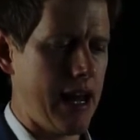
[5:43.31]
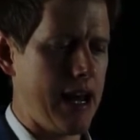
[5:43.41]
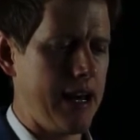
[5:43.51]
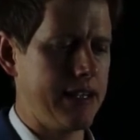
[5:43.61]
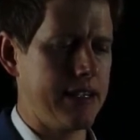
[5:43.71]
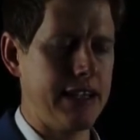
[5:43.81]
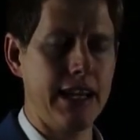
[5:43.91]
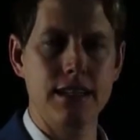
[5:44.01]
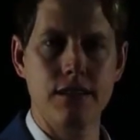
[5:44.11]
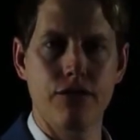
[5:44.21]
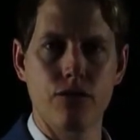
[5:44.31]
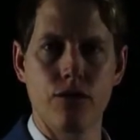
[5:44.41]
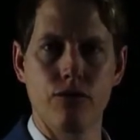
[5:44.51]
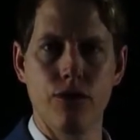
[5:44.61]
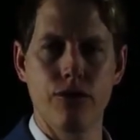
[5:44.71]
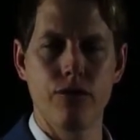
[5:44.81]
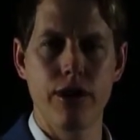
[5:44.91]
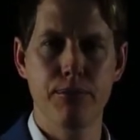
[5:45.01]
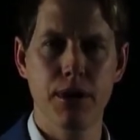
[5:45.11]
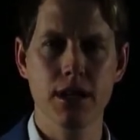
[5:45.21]
and negative root
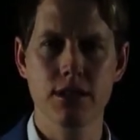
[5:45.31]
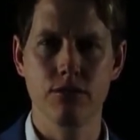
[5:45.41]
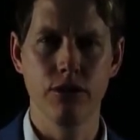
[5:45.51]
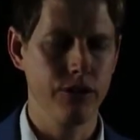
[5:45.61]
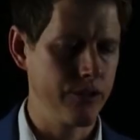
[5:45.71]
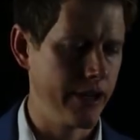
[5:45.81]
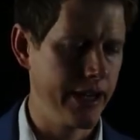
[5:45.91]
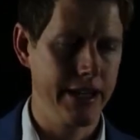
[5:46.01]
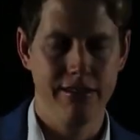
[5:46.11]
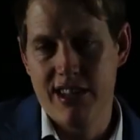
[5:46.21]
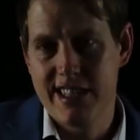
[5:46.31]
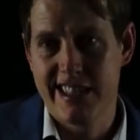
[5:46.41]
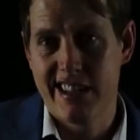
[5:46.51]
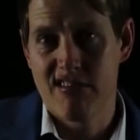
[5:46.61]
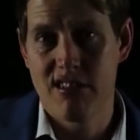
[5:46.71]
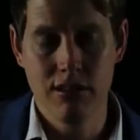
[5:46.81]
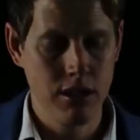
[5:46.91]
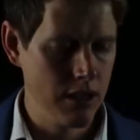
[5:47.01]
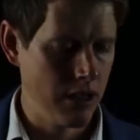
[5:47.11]
3 plus root 3 is 0.